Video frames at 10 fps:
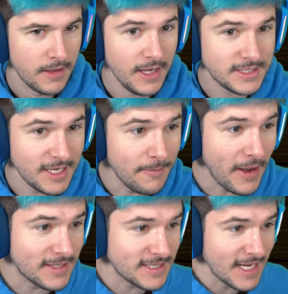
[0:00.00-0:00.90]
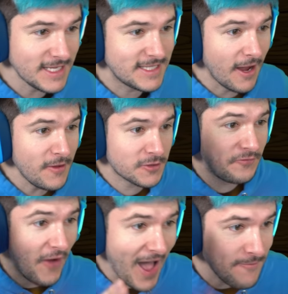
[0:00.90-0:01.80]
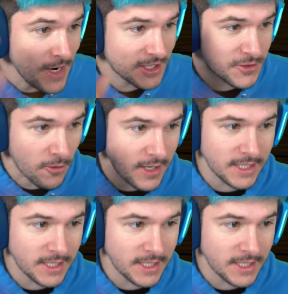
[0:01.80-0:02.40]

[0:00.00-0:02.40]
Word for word: Is he about to say he's done? There's five minutes, 30